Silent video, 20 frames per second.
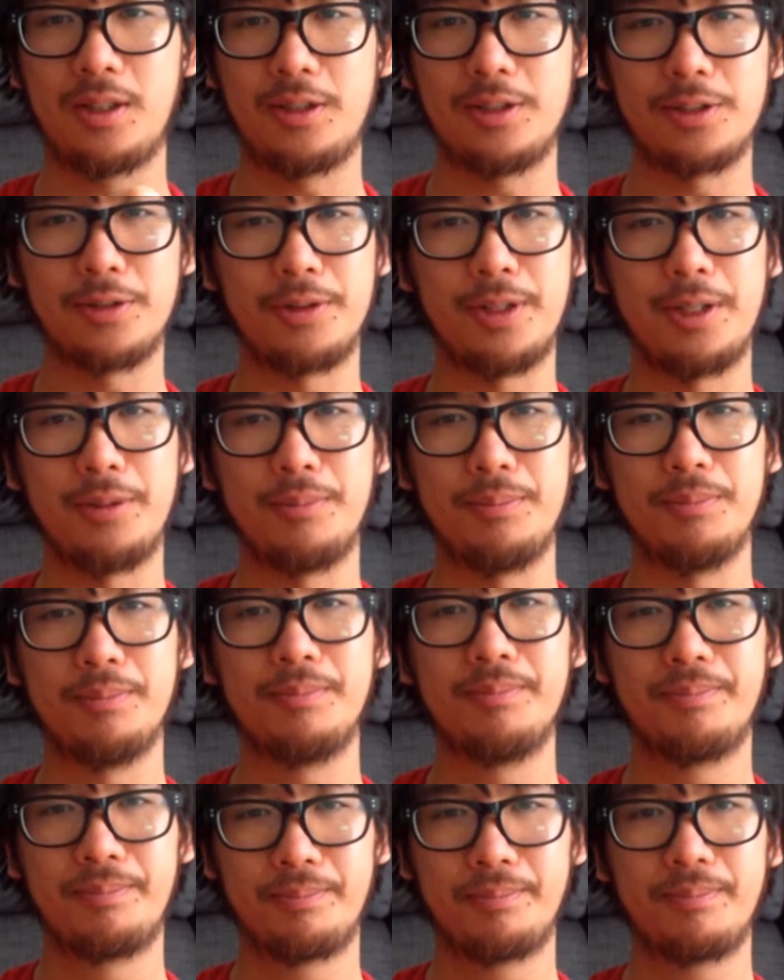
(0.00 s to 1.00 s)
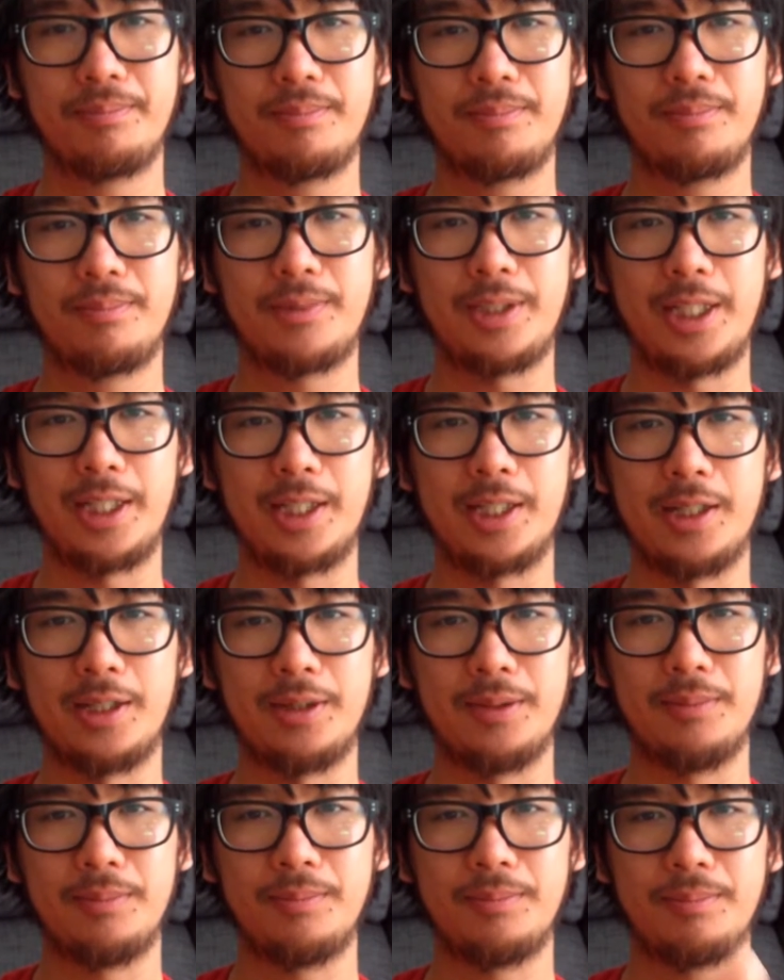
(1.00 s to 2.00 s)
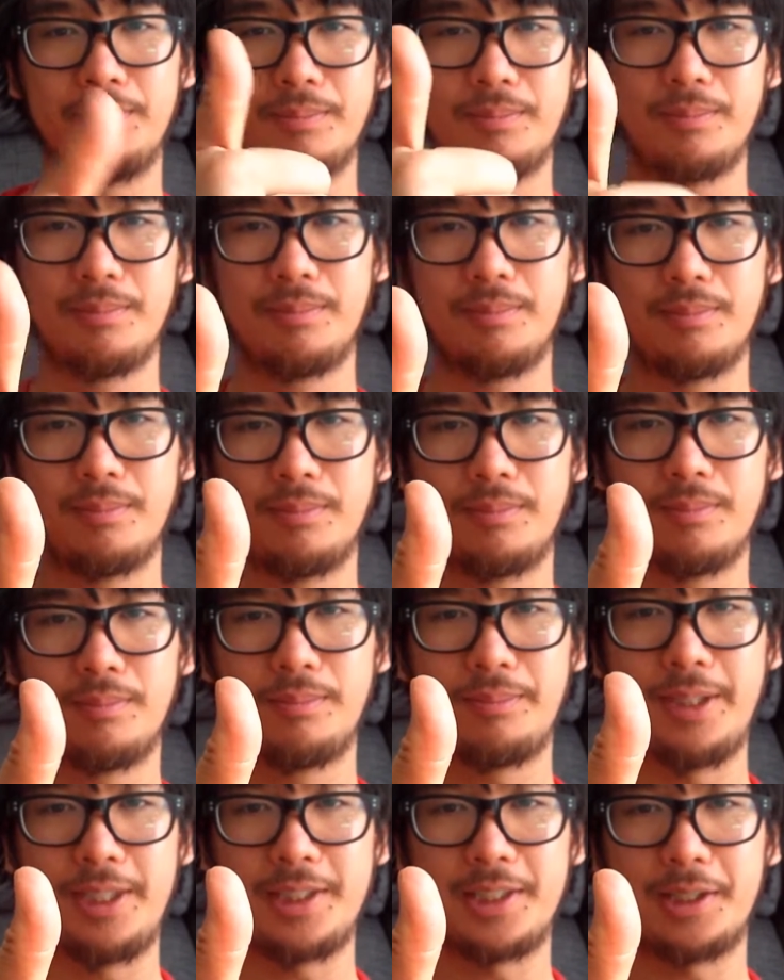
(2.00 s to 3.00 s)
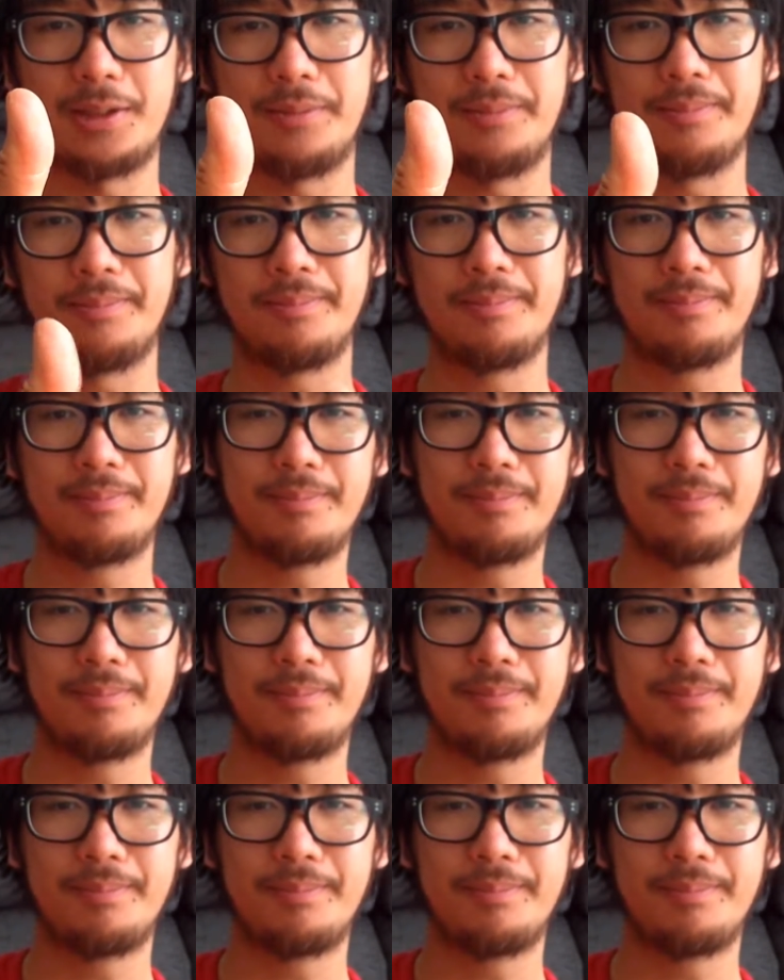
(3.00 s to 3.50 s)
Until then, take care. Peace out.